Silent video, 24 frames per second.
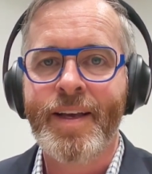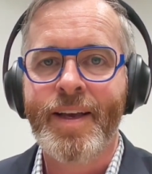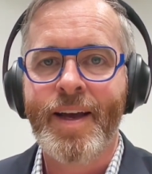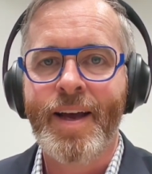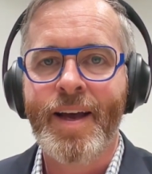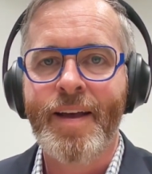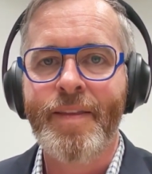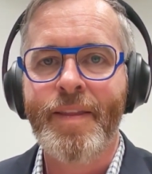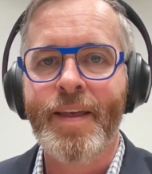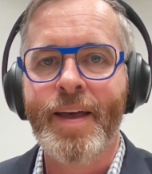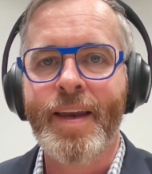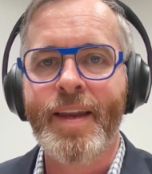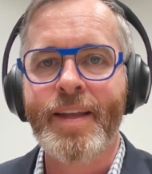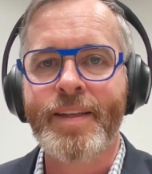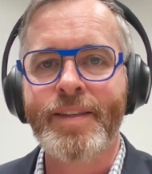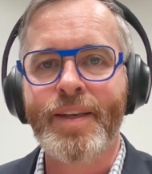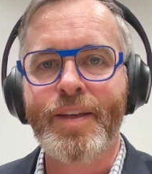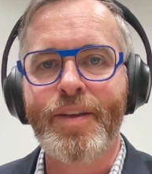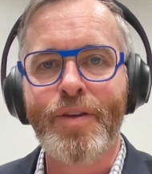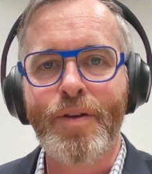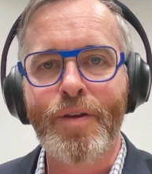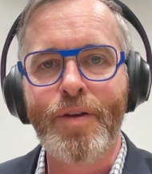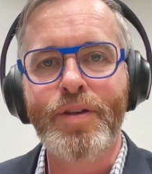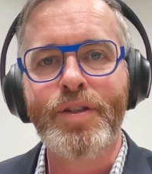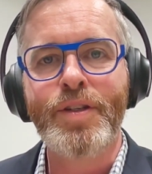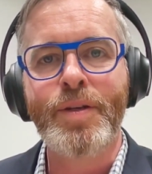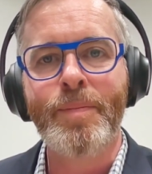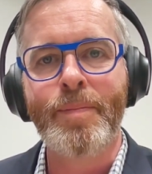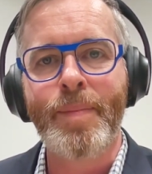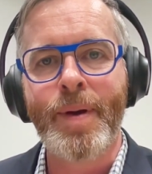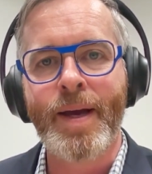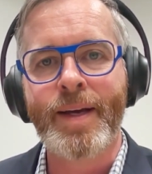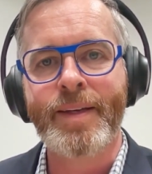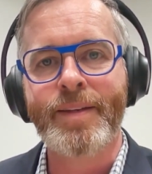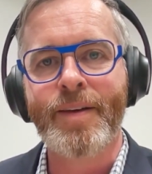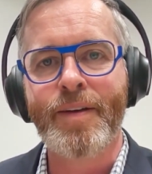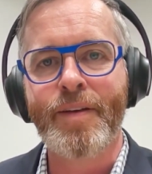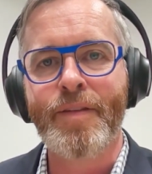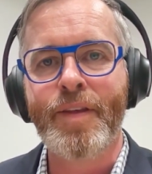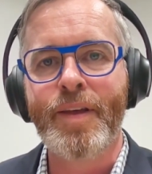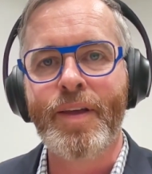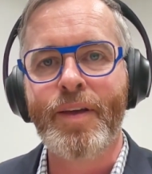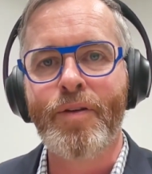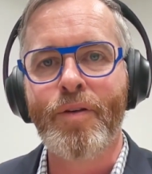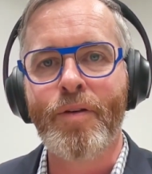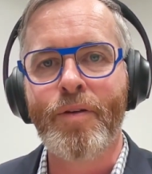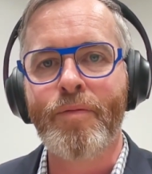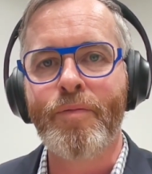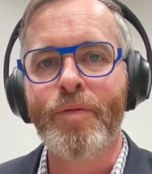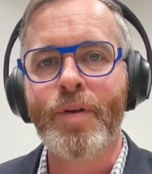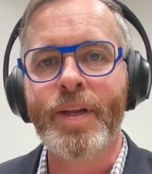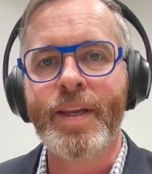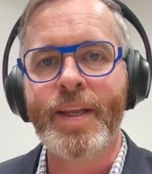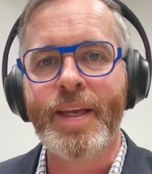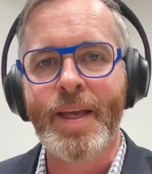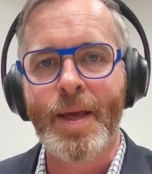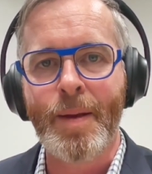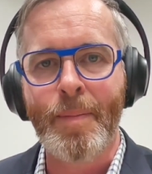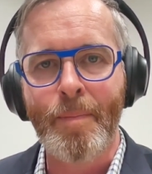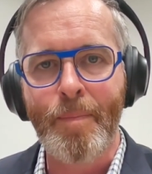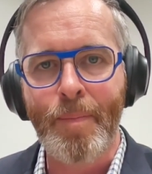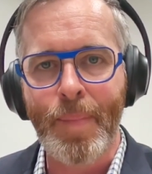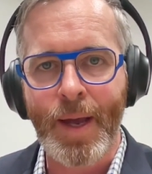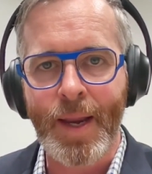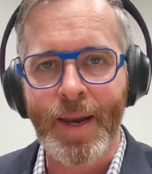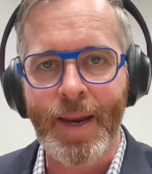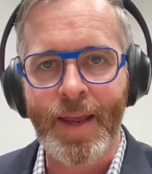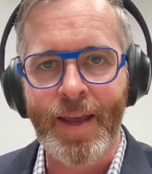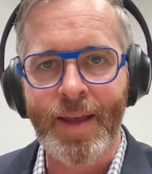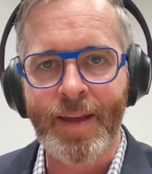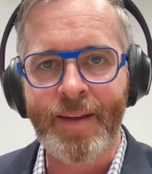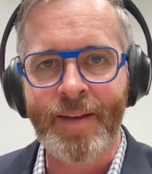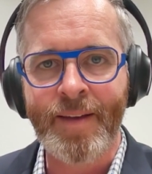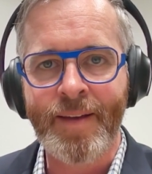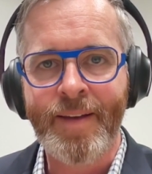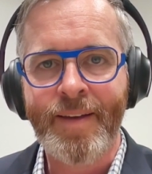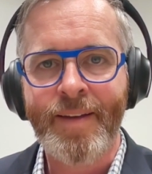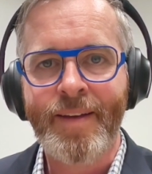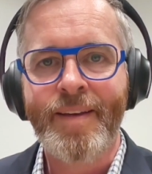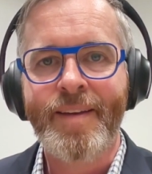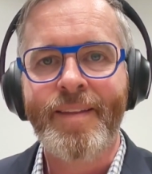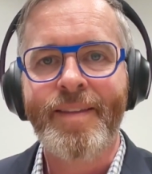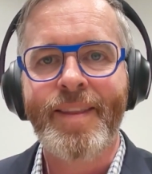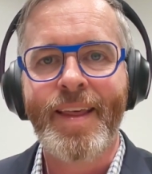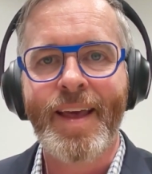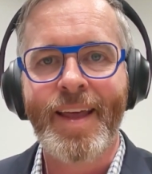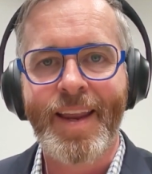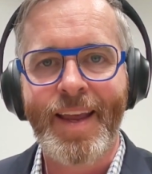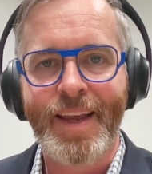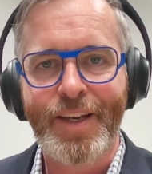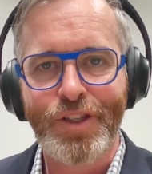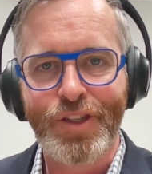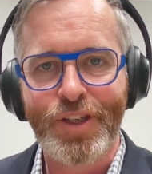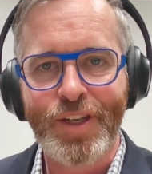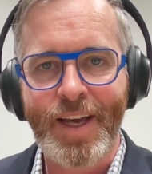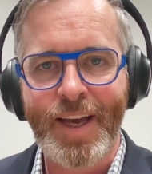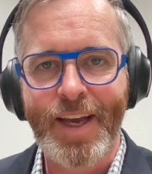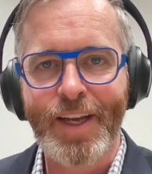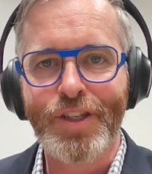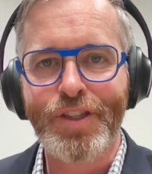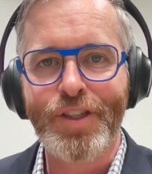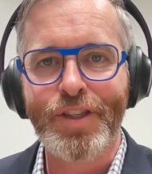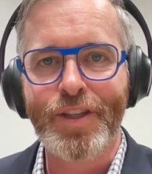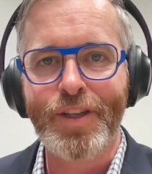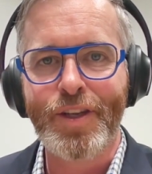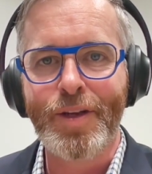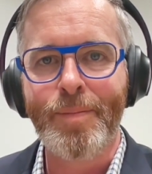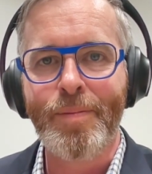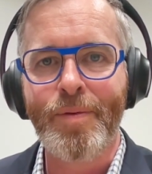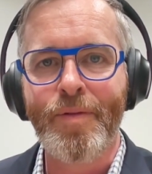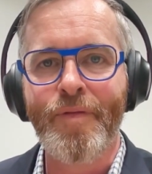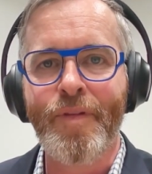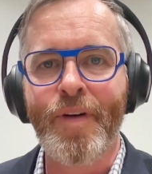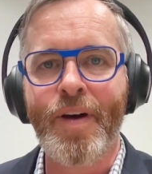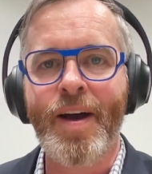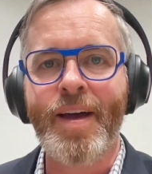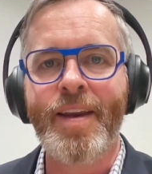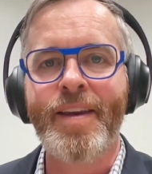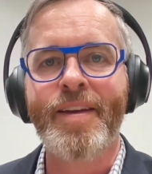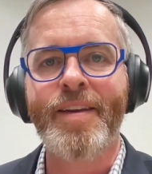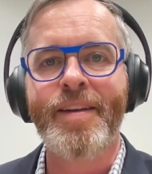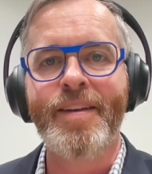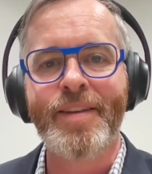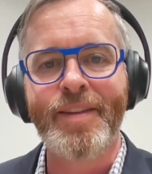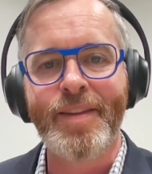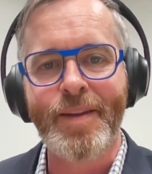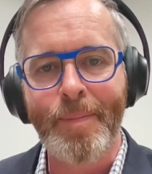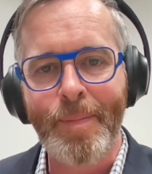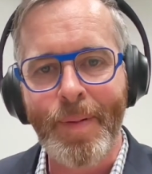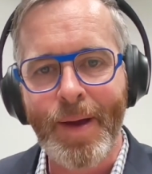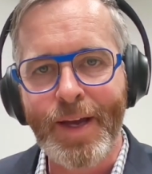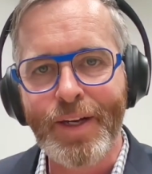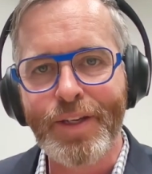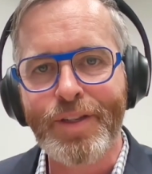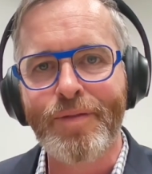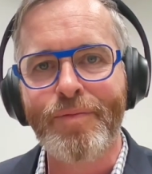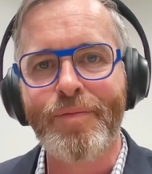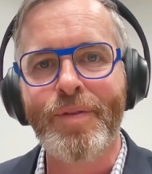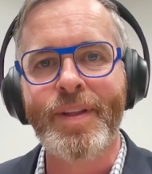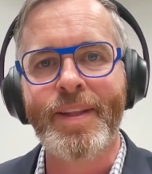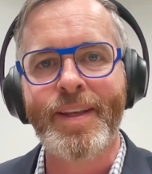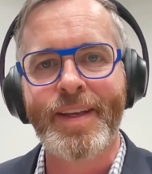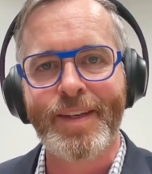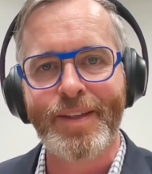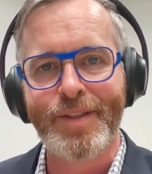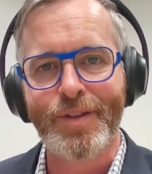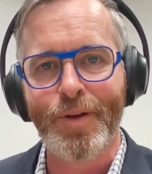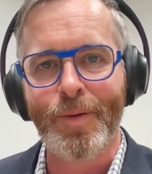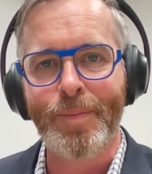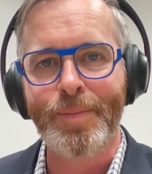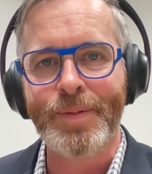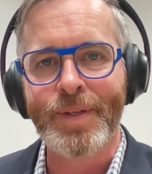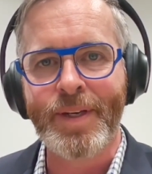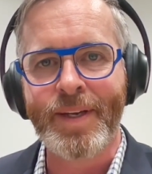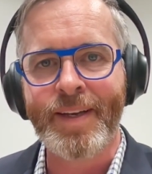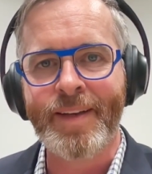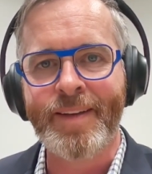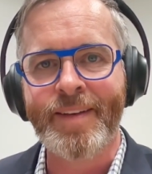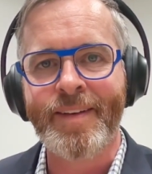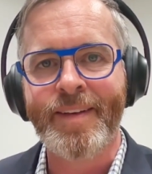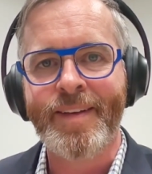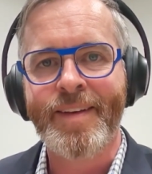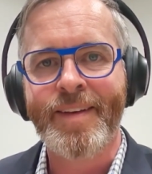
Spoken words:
And that has a huge impact, I think, on really embedding that education that you provided and the patient really adopting